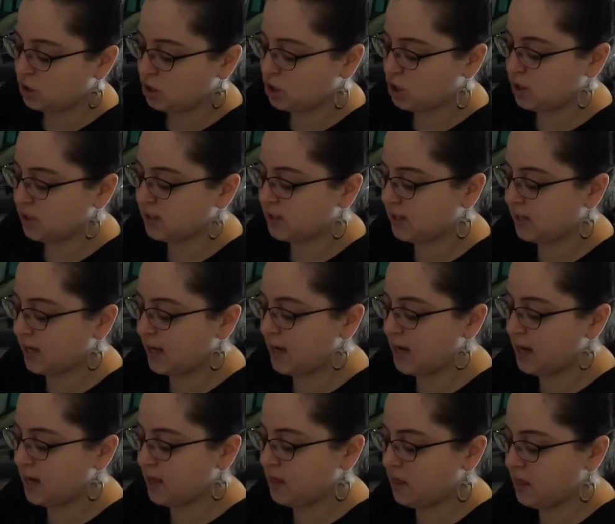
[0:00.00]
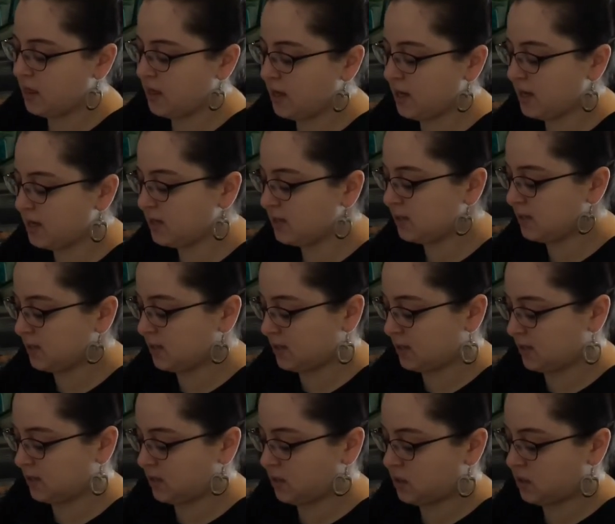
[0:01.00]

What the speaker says: just like this